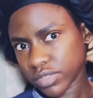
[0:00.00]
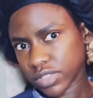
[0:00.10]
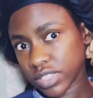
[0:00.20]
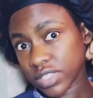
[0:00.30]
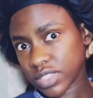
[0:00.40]

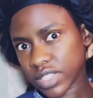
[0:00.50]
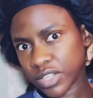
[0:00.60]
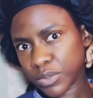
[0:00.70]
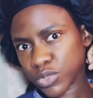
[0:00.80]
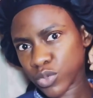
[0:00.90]
didn't
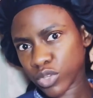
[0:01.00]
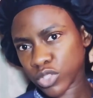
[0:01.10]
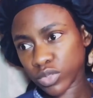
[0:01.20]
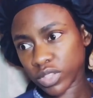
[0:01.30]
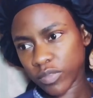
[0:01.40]
sign up to
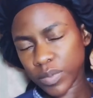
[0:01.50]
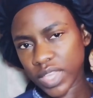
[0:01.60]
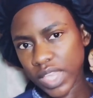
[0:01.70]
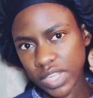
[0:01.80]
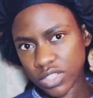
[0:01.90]
watch what they've been
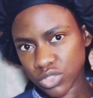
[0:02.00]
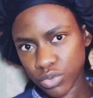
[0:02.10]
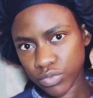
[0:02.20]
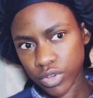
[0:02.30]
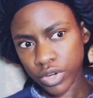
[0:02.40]
getting
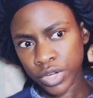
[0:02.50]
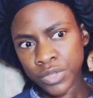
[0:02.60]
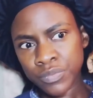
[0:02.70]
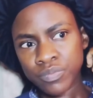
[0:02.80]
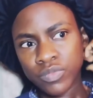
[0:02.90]
so far.
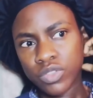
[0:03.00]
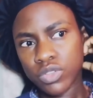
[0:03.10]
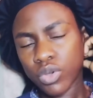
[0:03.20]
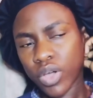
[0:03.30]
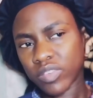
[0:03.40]
You
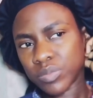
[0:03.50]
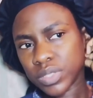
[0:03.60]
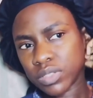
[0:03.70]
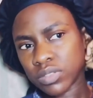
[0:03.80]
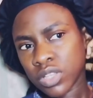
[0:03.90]
know, I've
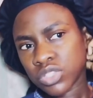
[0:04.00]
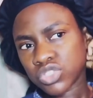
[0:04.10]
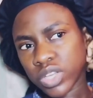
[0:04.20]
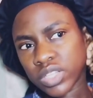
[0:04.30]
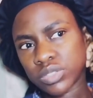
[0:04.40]
been
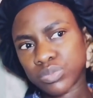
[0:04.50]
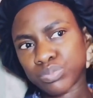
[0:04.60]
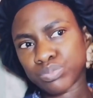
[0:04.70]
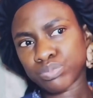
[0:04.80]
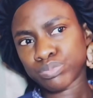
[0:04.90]
trying to
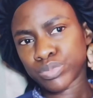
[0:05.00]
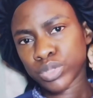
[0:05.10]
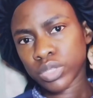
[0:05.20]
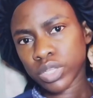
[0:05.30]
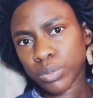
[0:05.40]

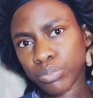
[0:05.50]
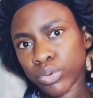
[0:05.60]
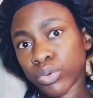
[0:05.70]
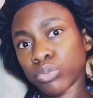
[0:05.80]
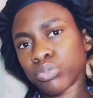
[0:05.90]
put
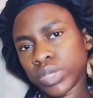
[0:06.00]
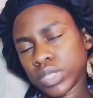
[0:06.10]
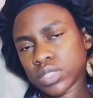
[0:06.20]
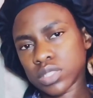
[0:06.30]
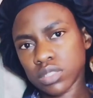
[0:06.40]

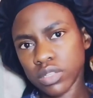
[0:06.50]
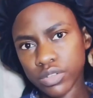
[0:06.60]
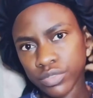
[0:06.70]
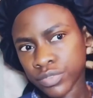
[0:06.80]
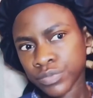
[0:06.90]
appropriate
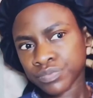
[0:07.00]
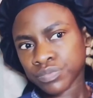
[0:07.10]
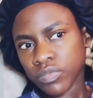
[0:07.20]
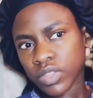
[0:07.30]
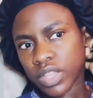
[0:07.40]
stuff
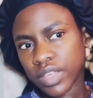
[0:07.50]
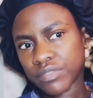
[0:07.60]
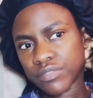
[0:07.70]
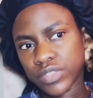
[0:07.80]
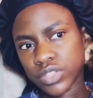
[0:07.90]
that I
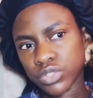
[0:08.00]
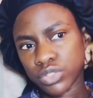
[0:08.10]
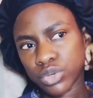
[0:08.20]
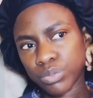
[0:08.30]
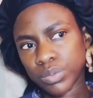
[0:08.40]
feel,
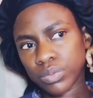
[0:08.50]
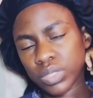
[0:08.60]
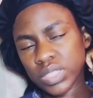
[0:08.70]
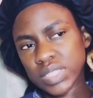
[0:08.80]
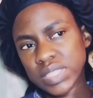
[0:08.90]
you know, people
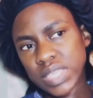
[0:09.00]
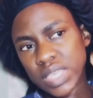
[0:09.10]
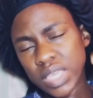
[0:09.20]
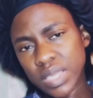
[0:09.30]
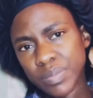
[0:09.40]
want to
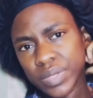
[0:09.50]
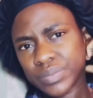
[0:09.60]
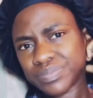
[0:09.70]
see, but